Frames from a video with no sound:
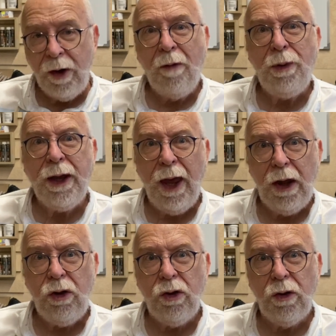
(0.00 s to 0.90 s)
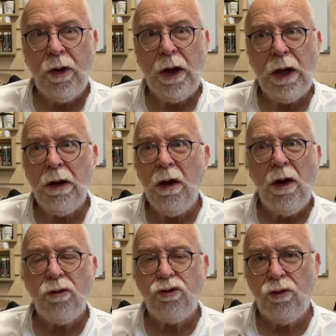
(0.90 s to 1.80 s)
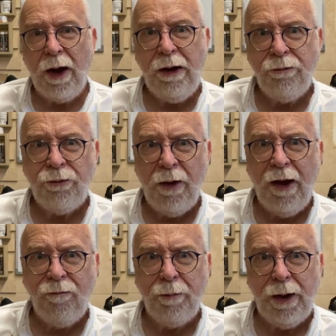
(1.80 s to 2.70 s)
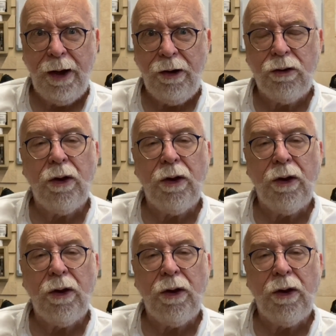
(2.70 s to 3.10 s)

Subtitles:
application, dry in 5 minutes.